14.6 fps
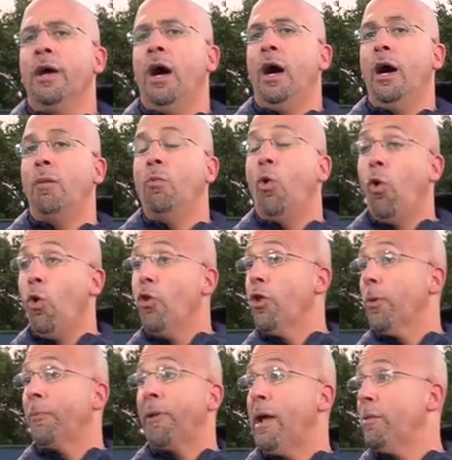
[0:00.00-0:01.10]
or
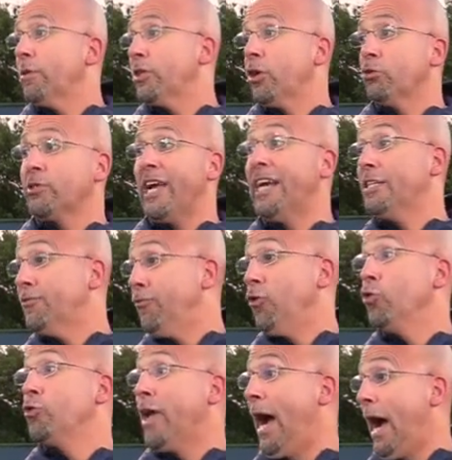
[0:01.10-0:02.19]
they're playing with those guys
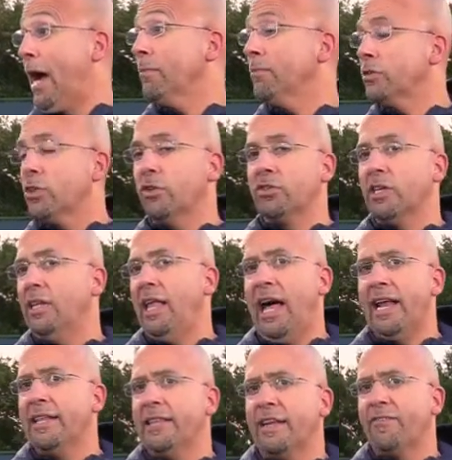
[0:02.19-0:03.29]
full time. So there's a
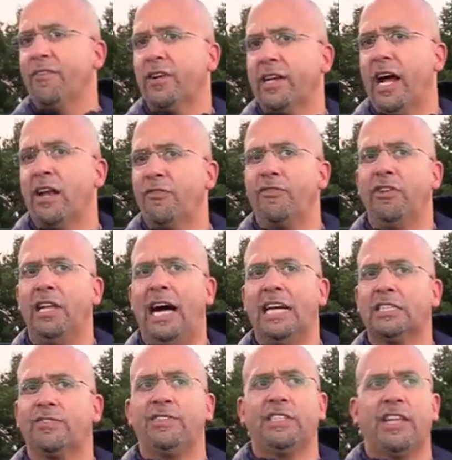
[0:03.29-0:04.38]
lot of different kind of
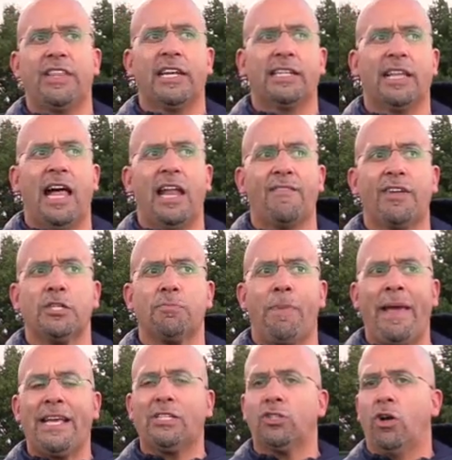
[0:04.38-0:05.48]
philosophies. I think a lot of it is
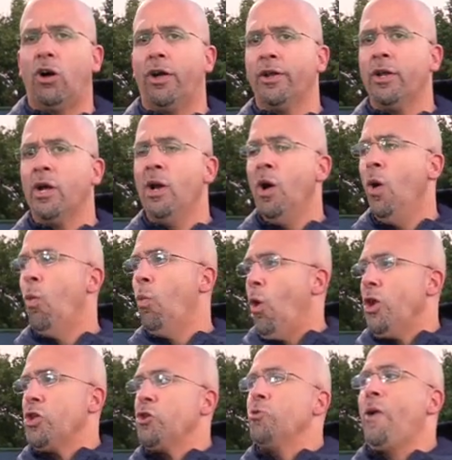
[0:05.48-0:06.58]
based on
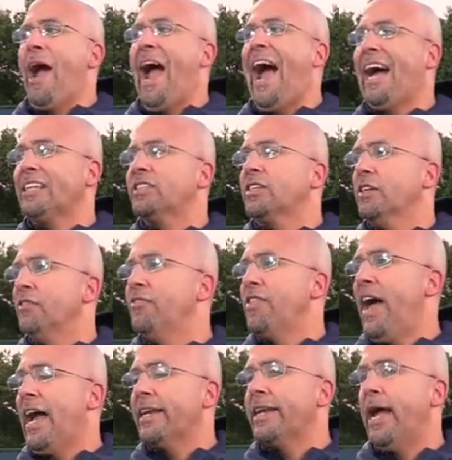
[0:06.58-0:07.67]
what you ask of
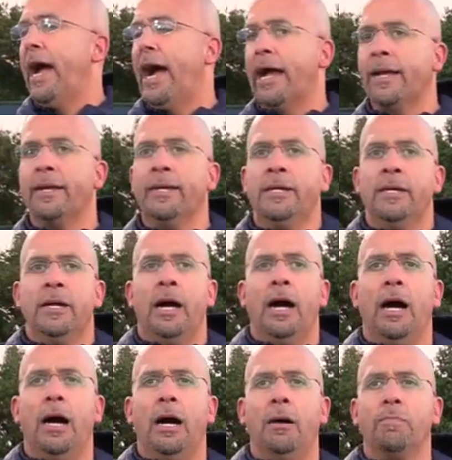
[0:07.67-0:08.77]
that guy.
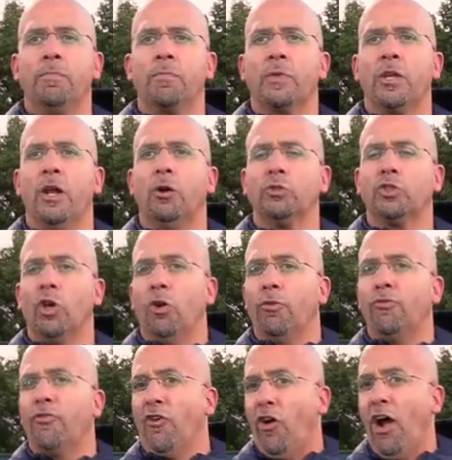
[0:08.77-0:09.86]
You know,
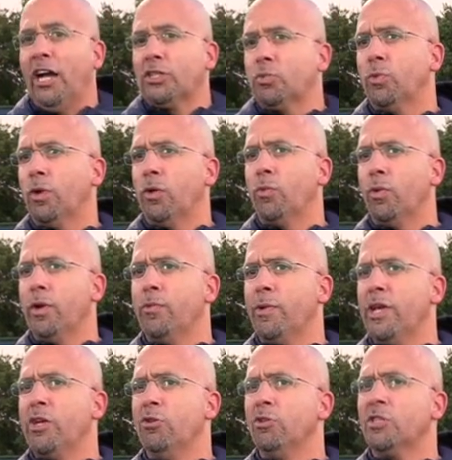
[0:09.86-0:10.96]
so for us,
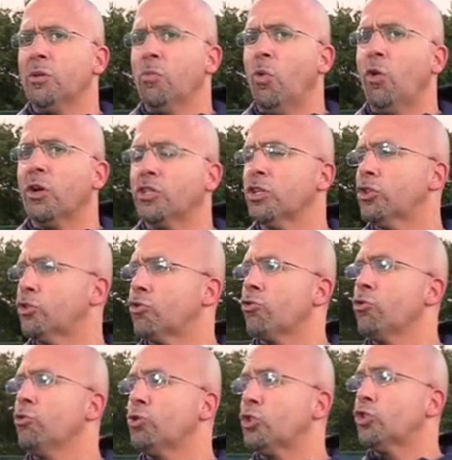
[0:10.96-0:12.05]
we use it more as a
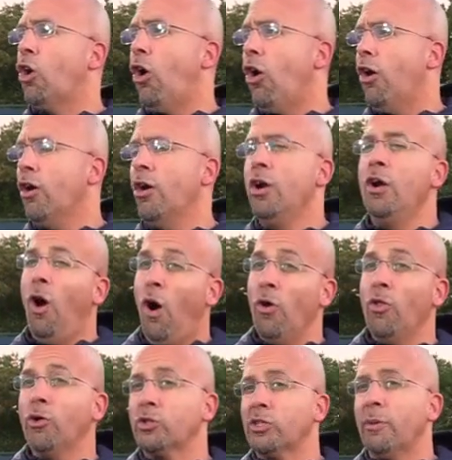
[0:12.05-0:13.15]
true star,
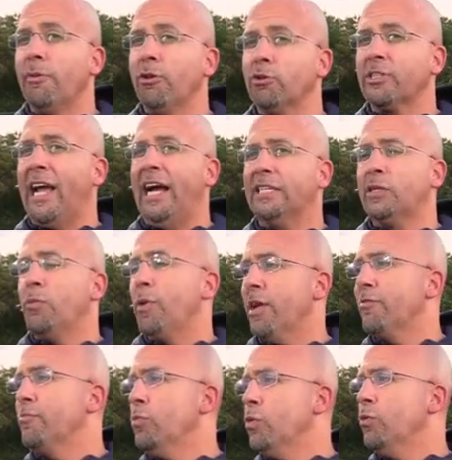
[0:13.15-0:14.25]
although some of those guys that we
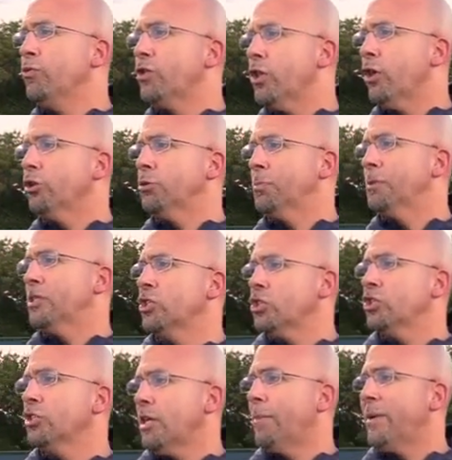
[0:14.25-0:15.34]
have moved to those
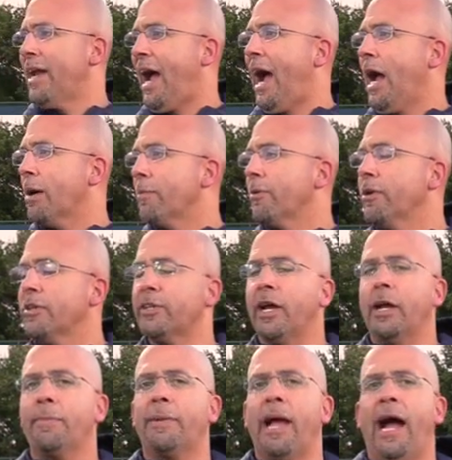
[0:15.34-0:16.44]
positions have been hybrid
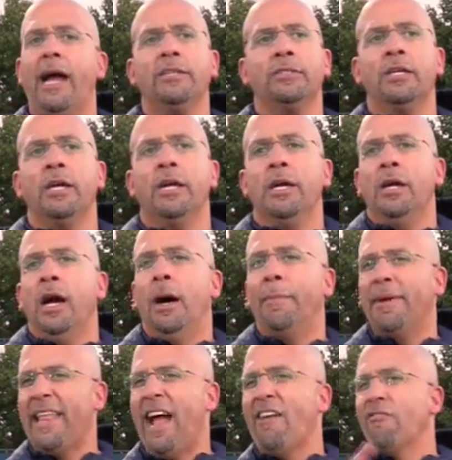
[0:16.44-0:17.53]
type guys.
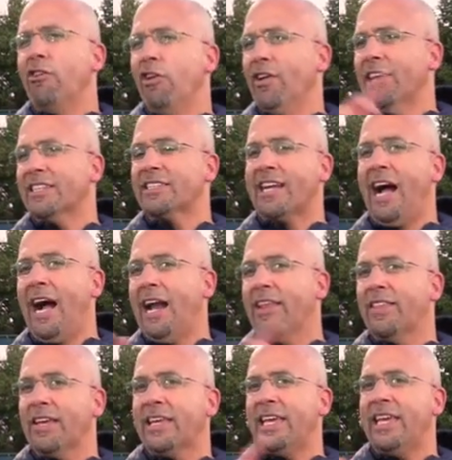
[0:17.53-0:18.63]
But that really is kind
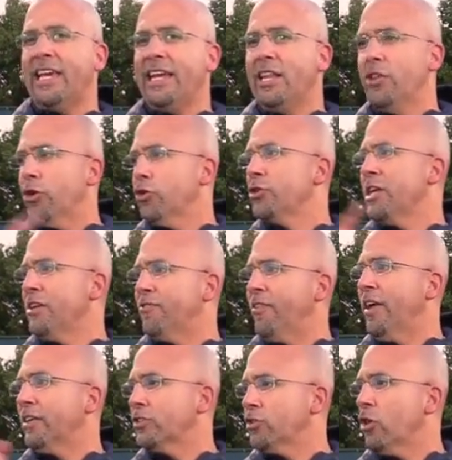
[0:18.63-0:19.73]
of the key to their
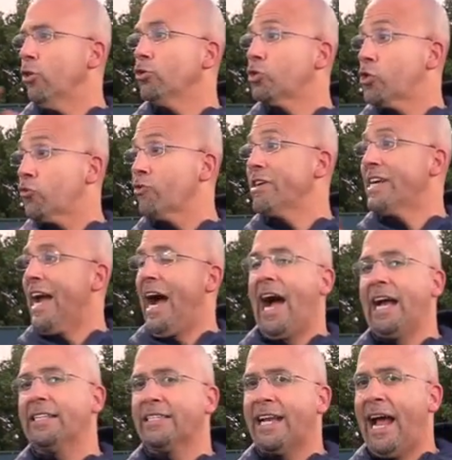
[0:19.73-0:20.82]
defense, those three
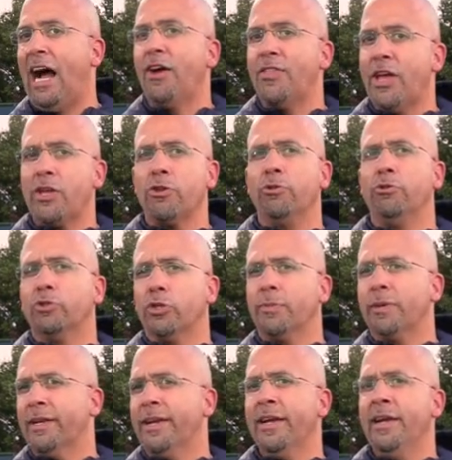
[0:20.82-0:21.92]
guys and how they use
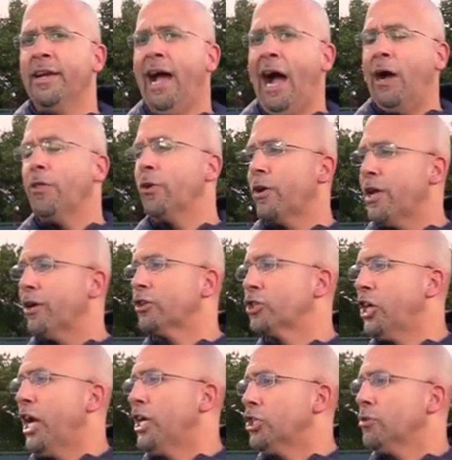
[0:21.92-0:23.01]
them and how they're
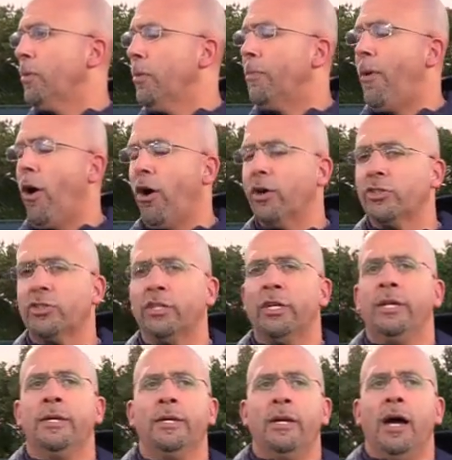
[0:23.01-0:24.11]
interchangeable parts.
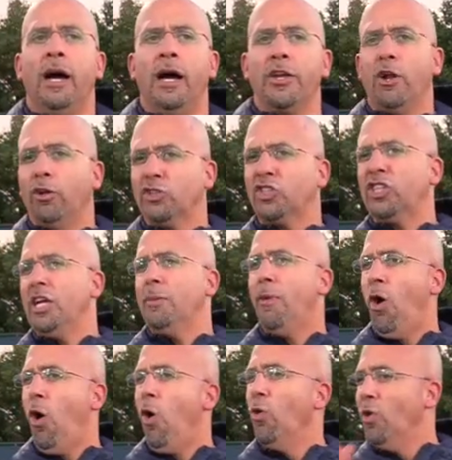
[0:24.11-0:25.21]
You don't see him
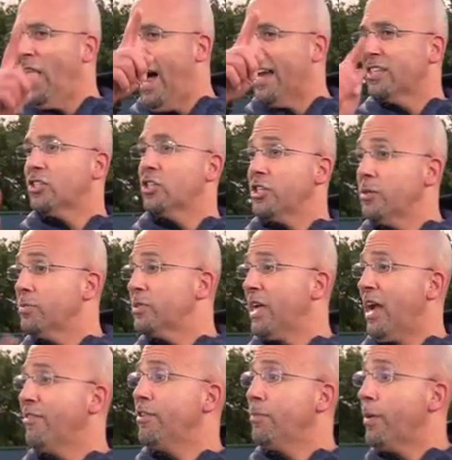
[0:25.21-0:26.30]
a whole lot as a deep
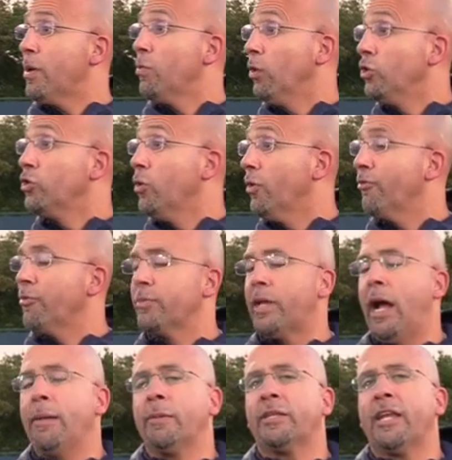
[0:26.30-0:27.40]
safety, but he will do it from
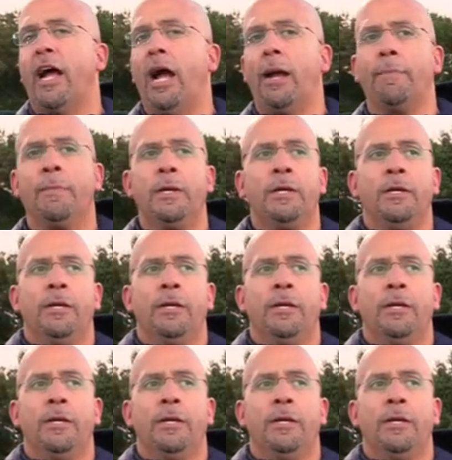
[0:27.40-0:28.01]
time to time.